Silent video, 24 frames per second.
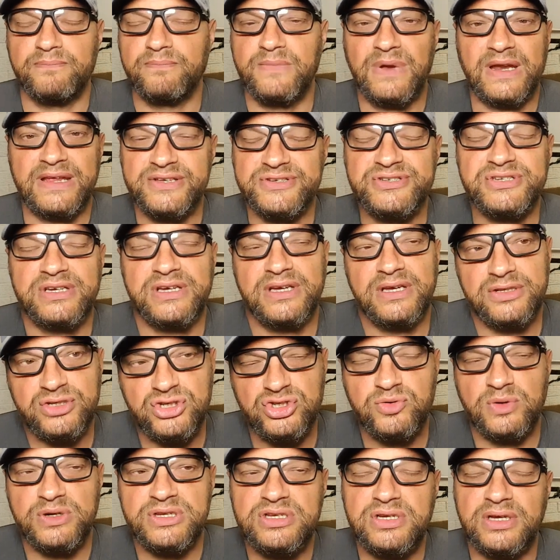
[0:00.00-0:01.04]
like I say,
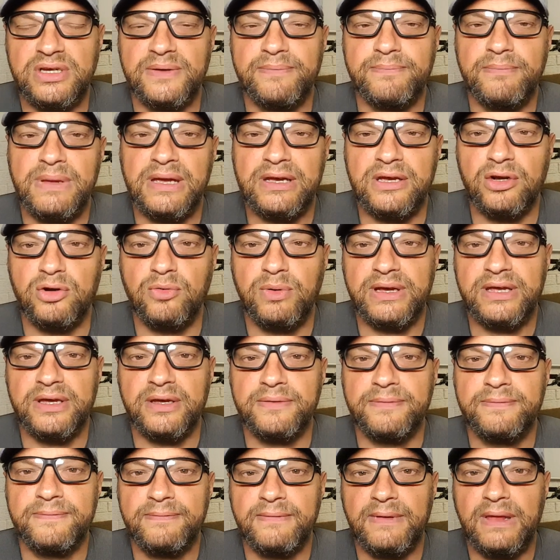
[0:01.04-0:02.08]
just wanted to make a quick
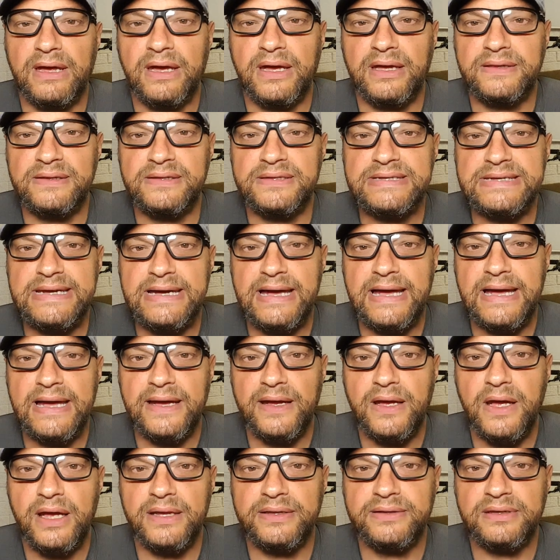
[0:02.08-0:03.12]
one and
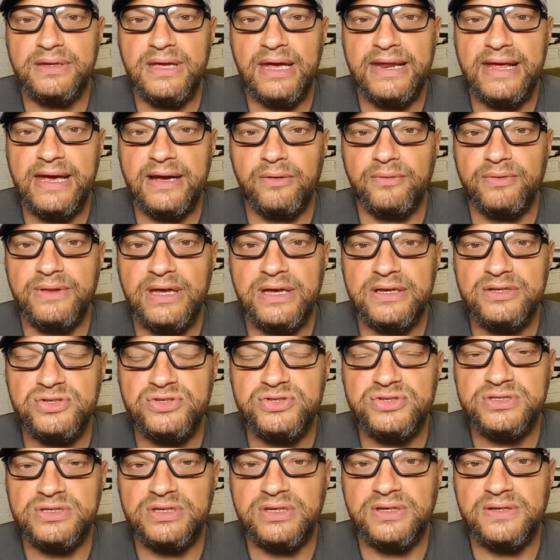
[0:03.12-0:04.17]
uh, and get it out there
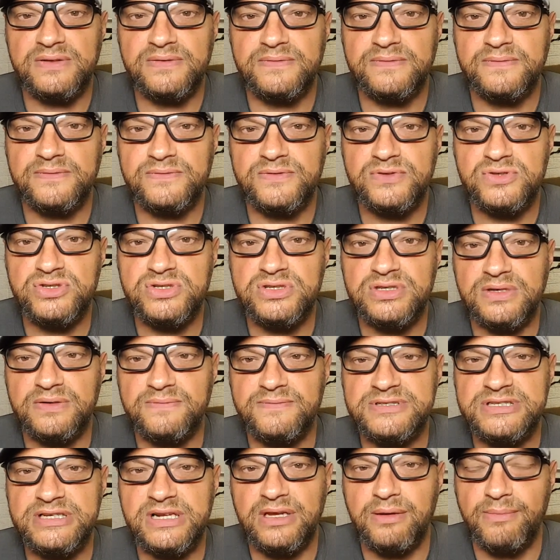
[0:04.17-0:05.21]
just to just to
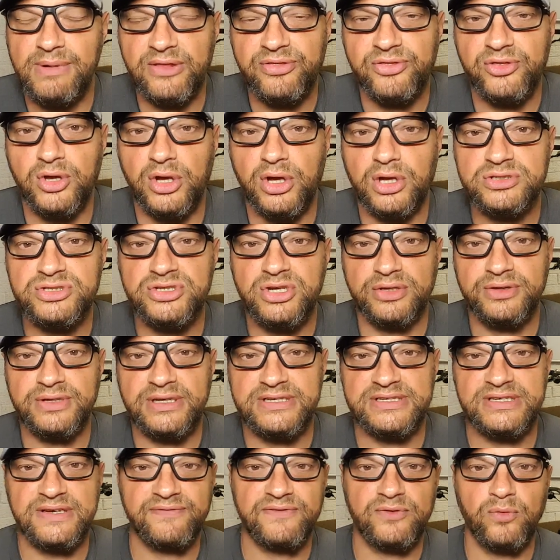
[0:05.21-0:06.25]
tell you my thoughts on
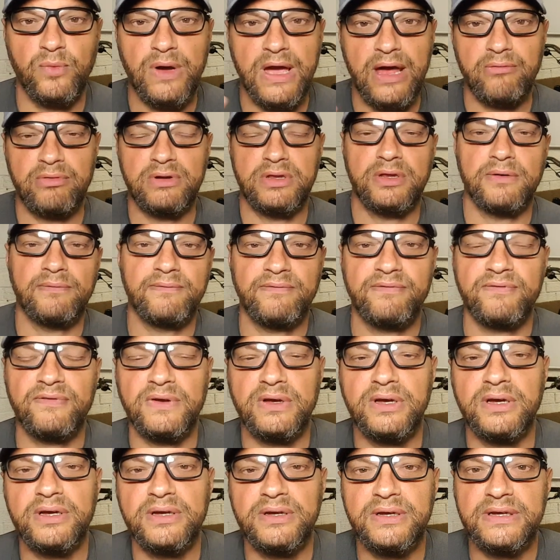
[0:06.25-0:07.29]
these after wearing them
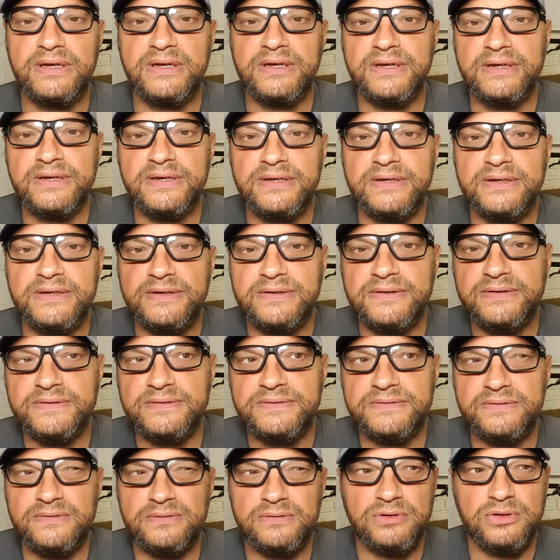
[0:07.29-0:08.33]
for
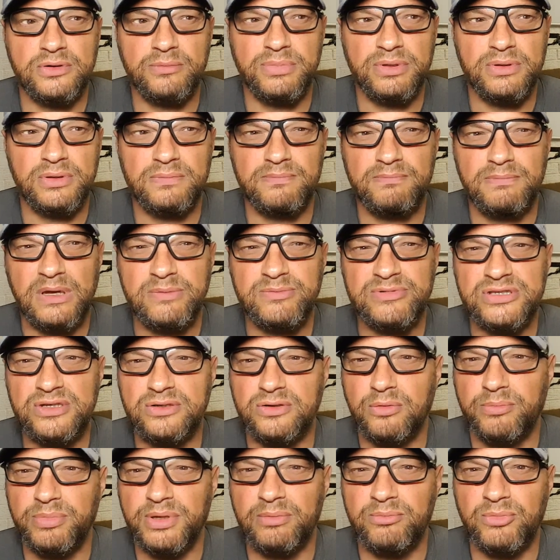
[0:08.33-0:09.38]
a couple, maybe a
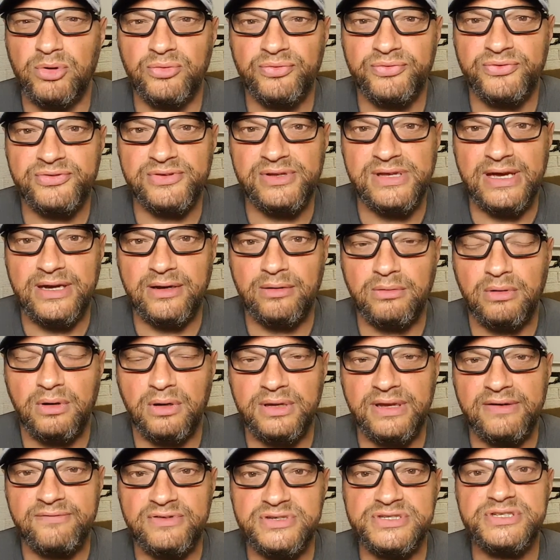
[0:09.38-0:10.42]
couple of months now.
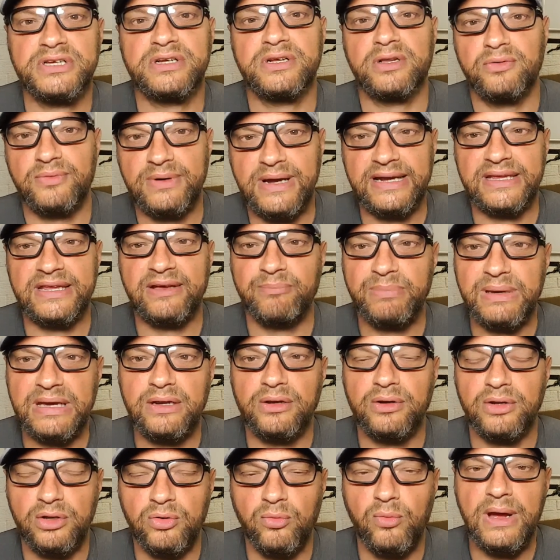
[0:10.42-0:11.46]
On every single ride I've
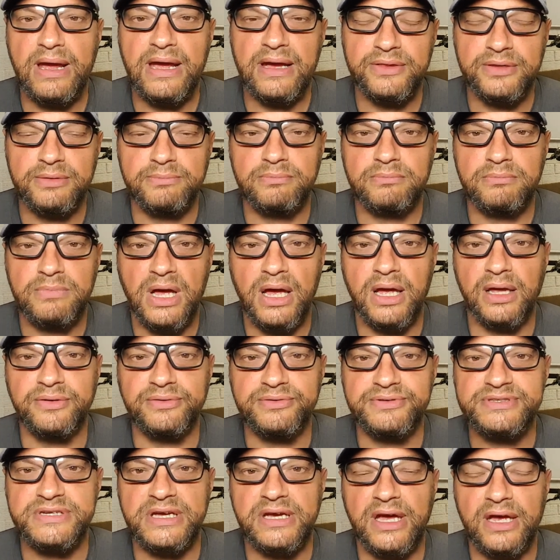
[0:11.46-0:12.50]
been on, I wear them,
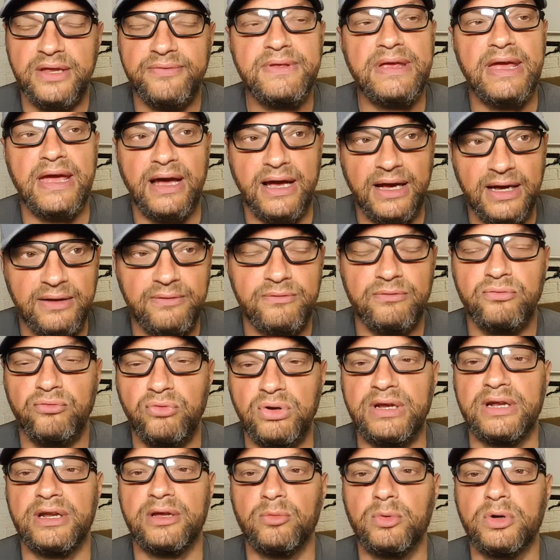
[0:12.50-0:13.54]
and uh, they are
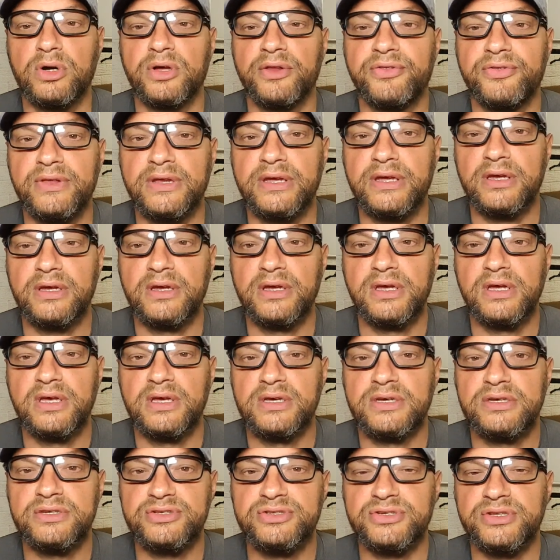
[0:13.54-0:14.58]
really worth it.
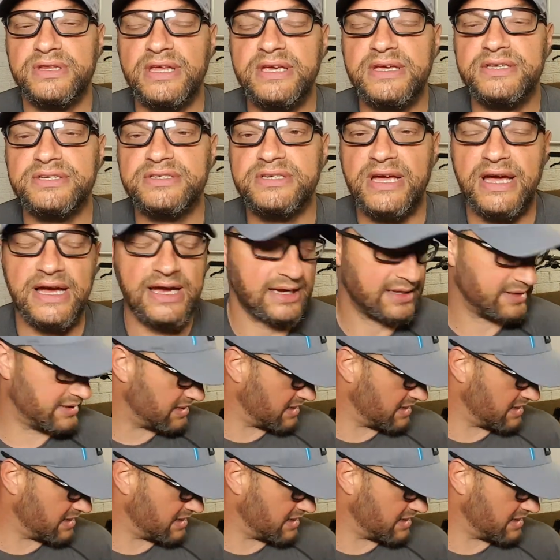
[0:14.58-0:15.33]
So these are